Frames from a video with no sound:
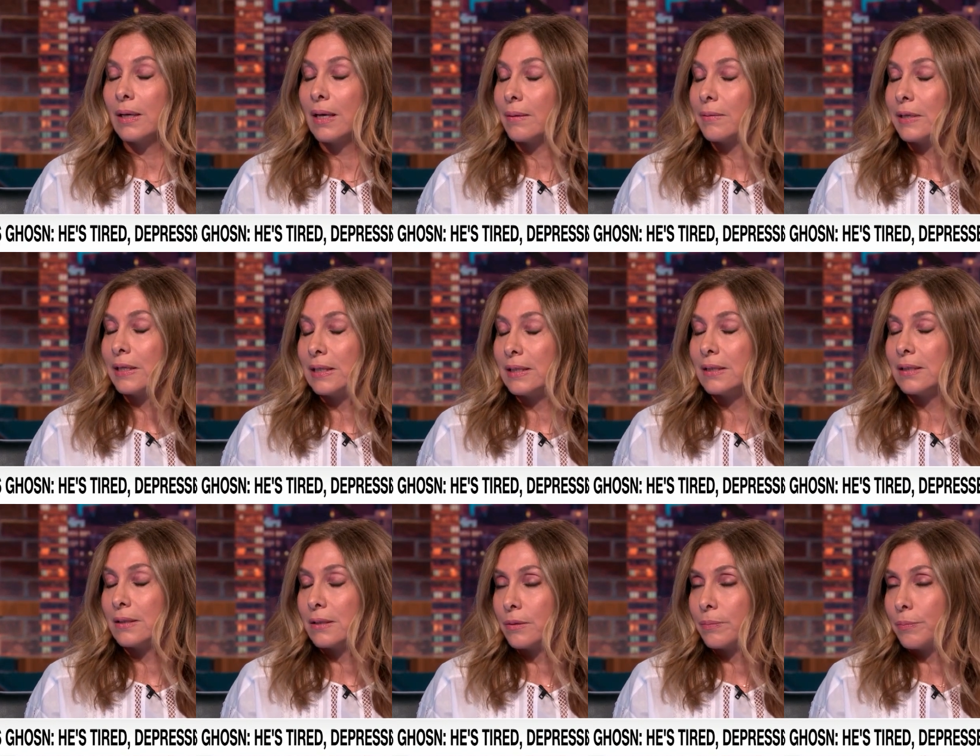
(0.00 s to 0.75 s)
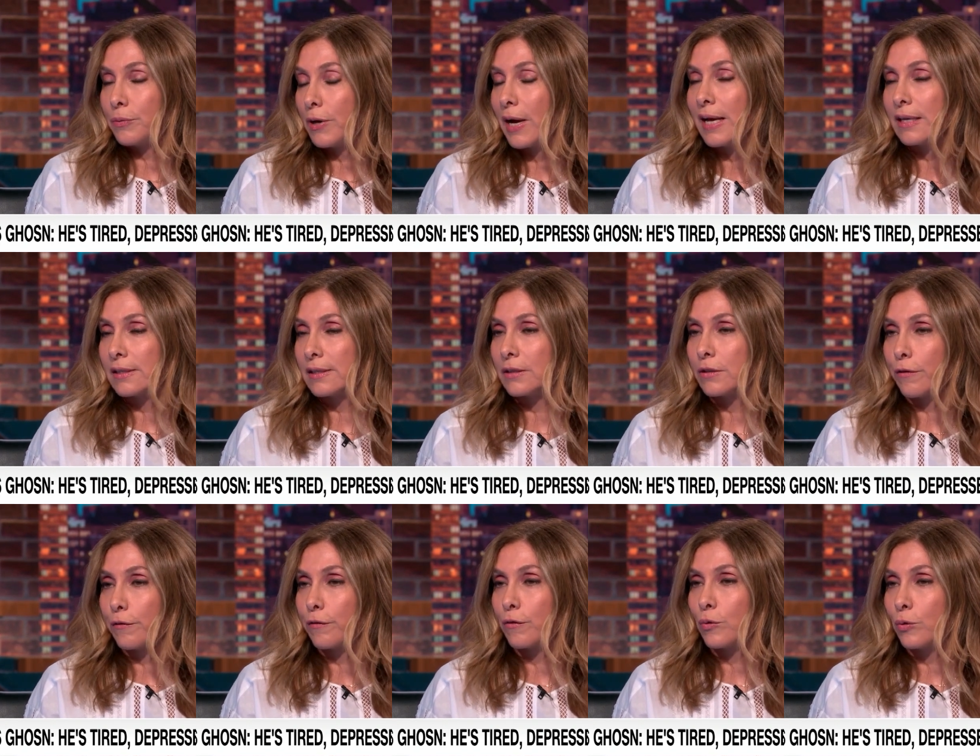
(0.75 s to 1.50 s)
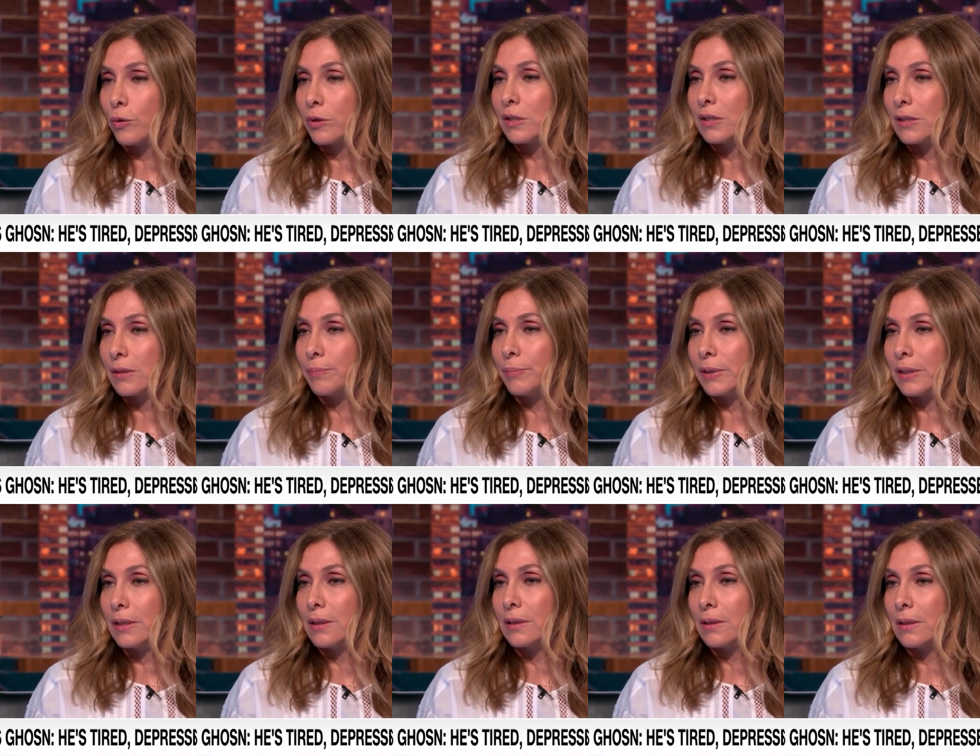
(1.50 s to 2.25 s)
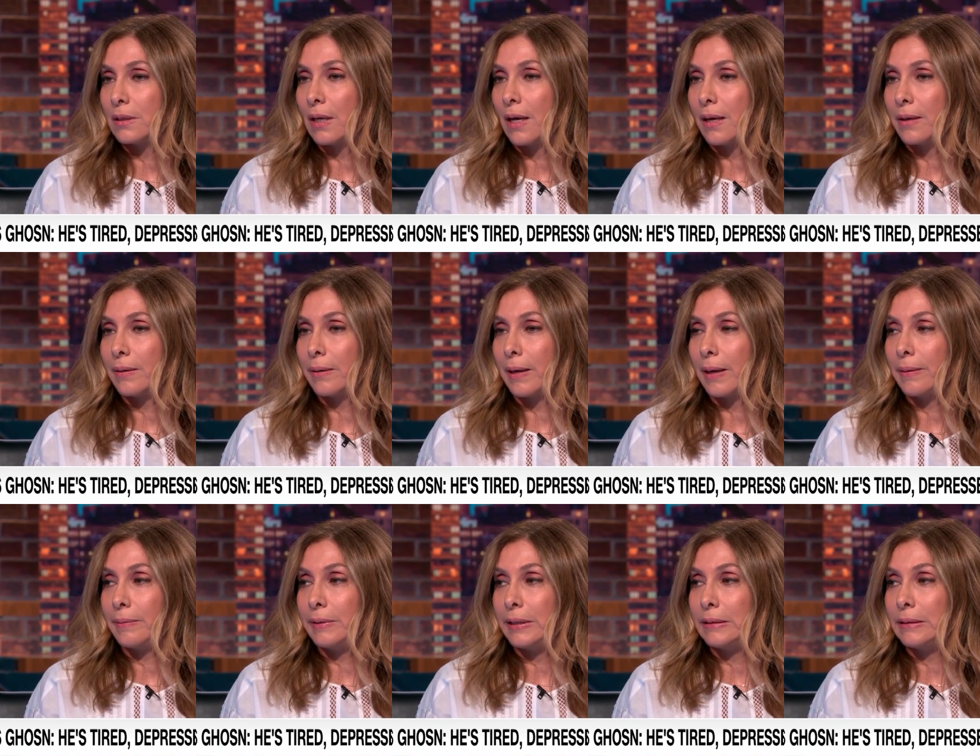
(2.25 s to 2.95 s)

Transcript: I mean, he's depressed, of course. But I, I